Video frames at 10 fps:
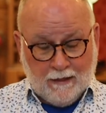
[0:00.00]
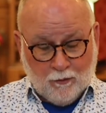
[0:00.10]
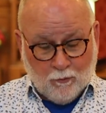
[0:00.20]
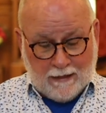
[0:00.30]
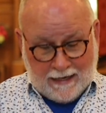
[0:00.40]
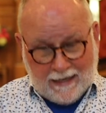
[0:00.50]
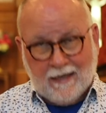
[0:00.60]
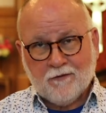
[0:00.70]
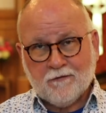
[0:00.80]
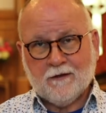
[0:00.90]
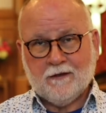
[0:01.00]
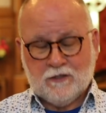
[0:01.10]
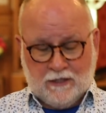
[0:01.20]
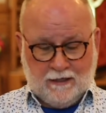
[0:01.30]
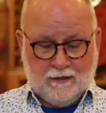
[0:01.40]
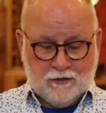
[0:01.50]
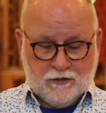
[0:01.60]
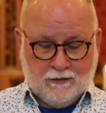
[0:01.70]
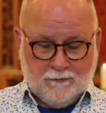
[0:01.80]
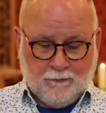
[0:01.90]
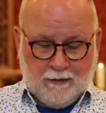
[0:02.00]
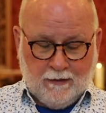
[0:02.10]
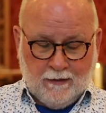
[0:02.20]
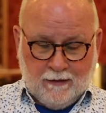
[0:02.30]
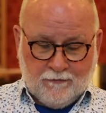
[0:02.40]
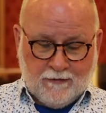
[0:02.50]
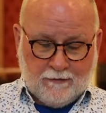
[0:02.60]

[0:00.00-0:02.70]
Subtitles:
What has changed is